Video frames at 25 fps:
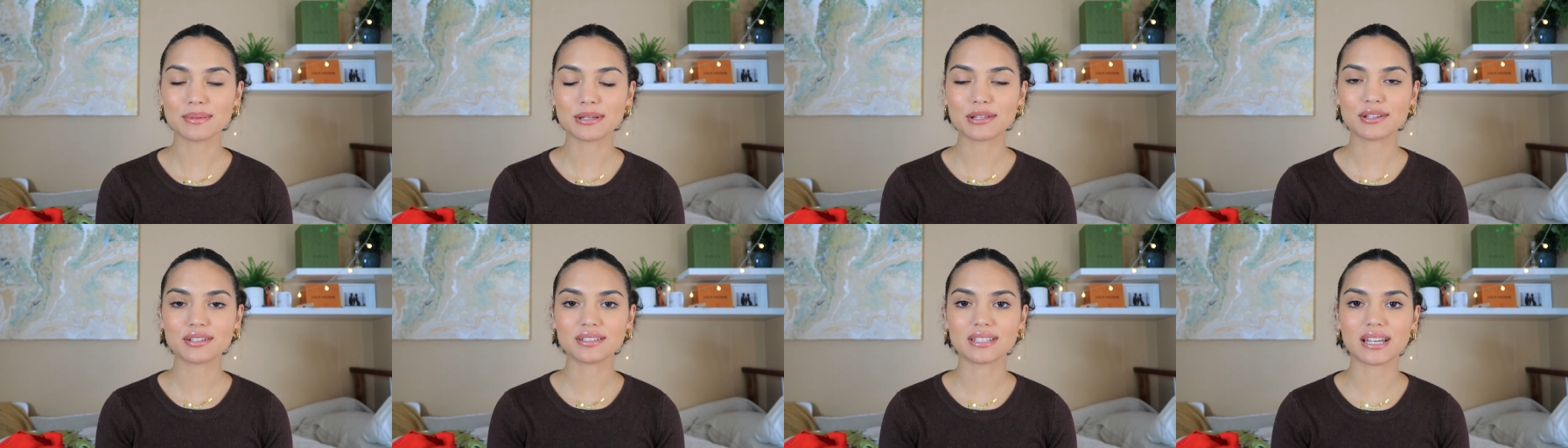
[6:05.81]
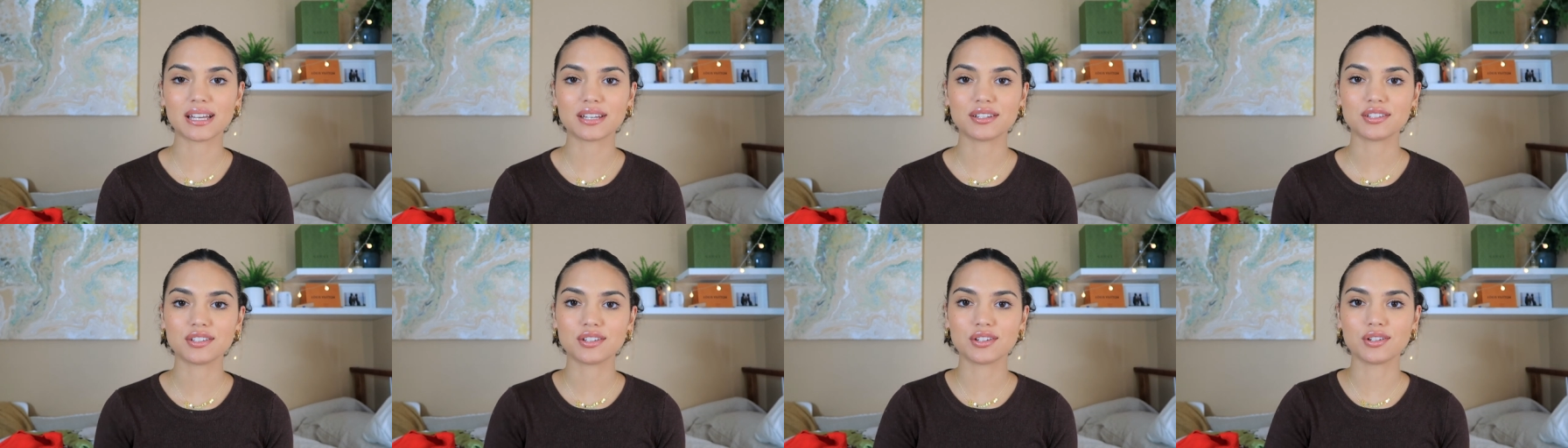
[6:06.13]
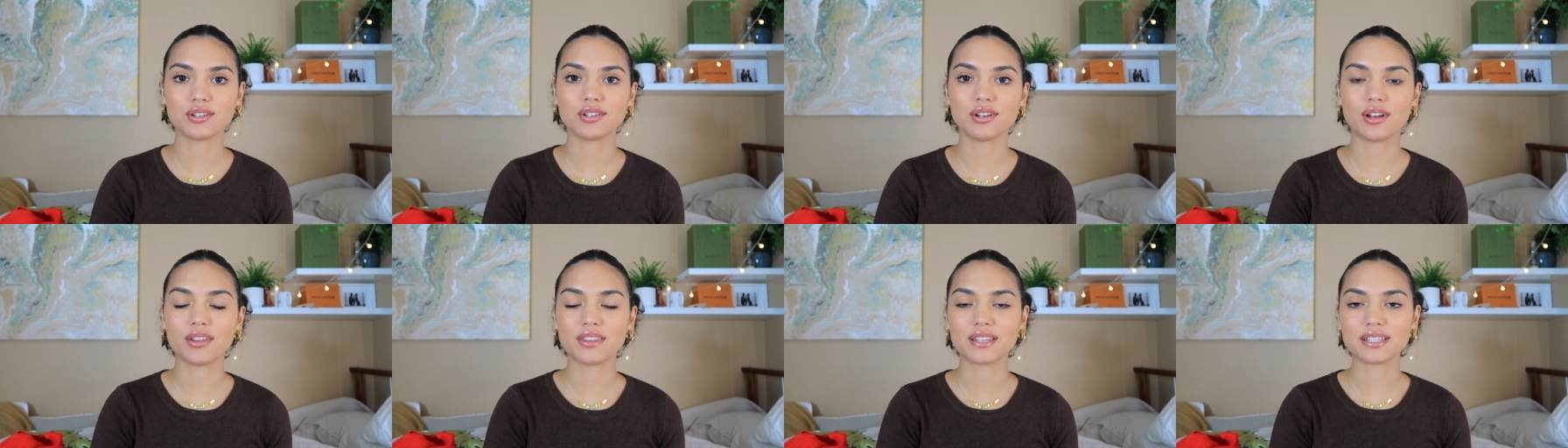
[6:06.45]
We looked at
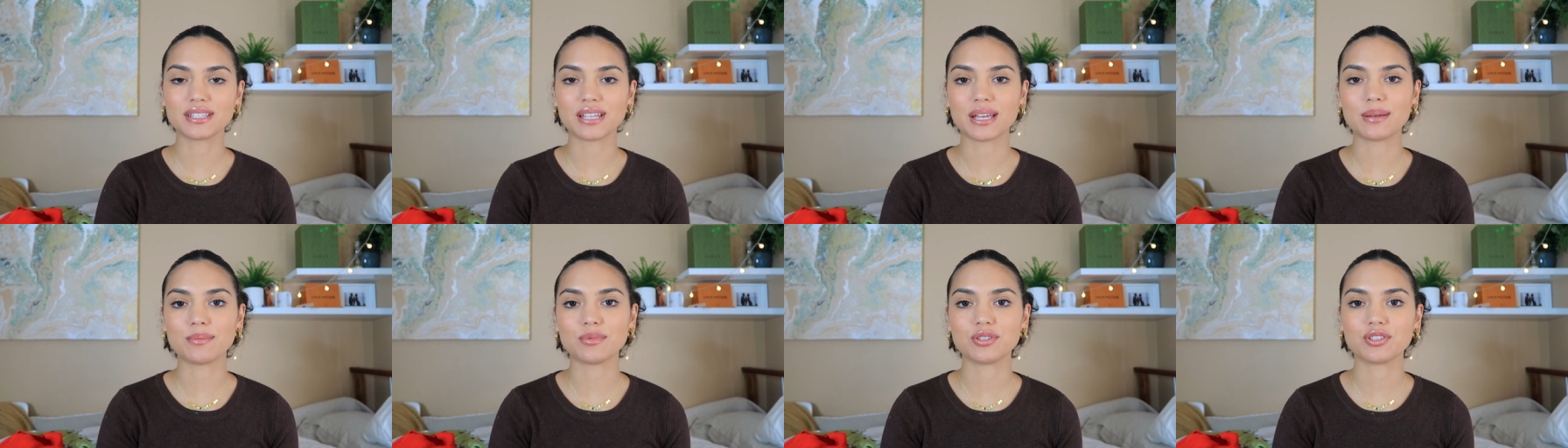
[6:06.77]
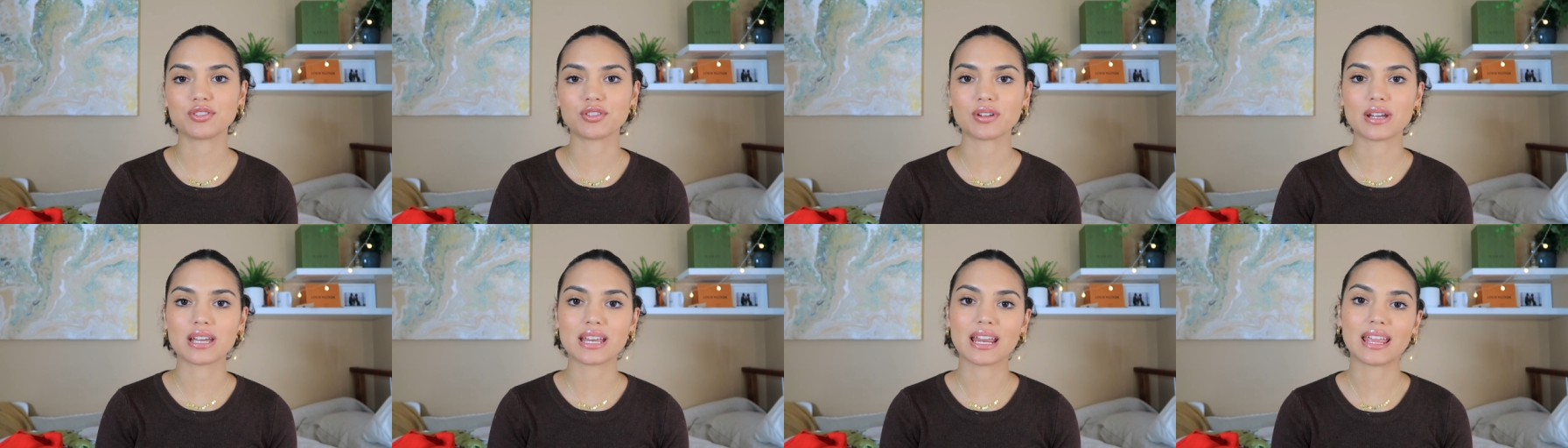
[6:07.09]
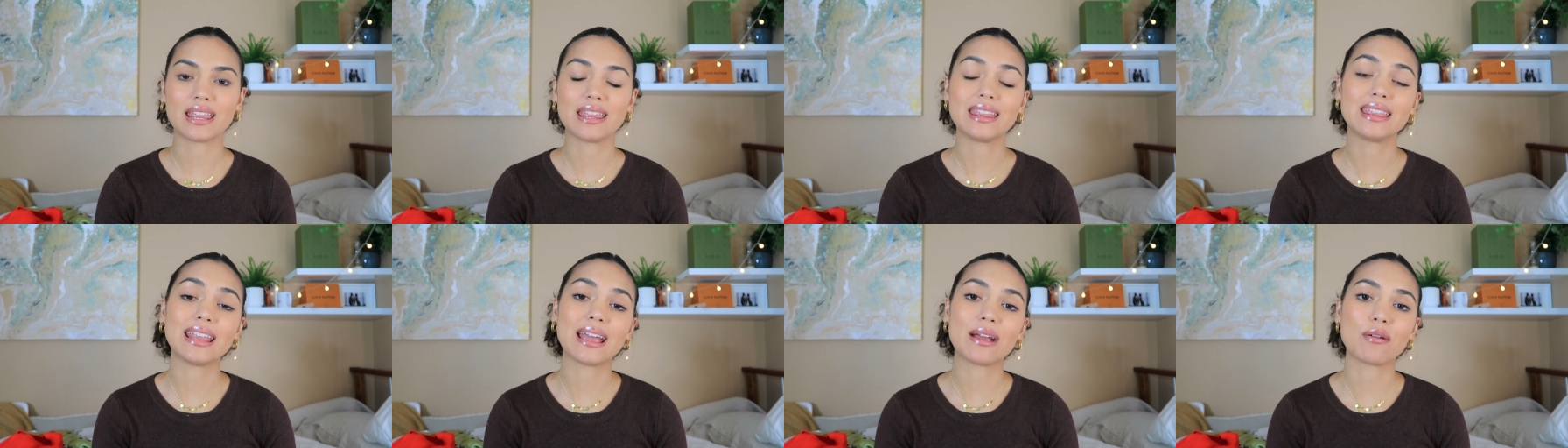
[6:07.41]
two on the same street
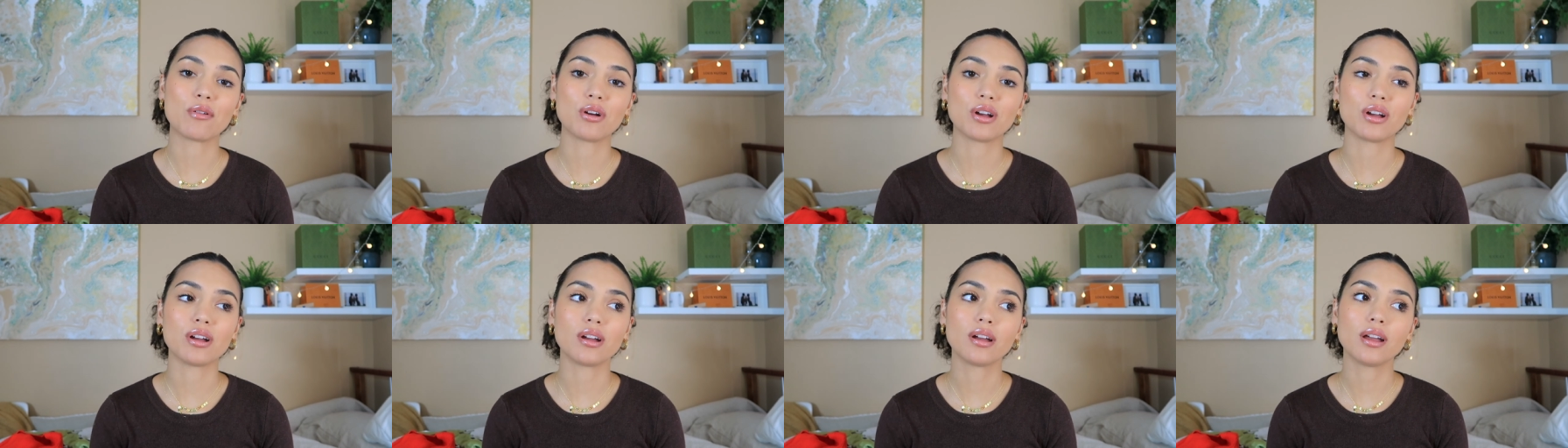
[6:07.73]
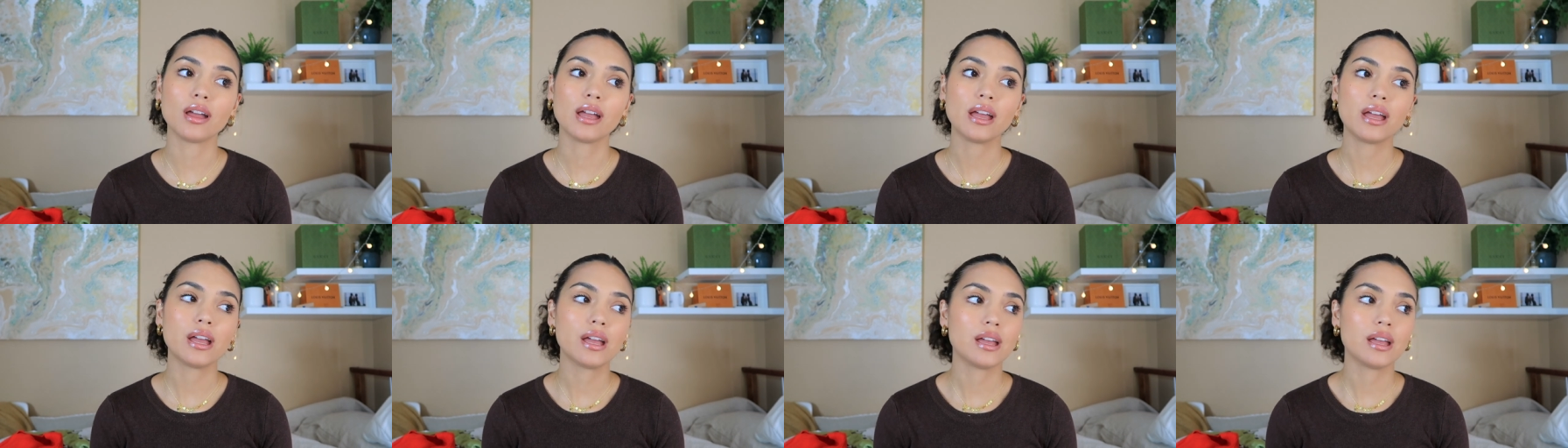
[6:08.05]
and they were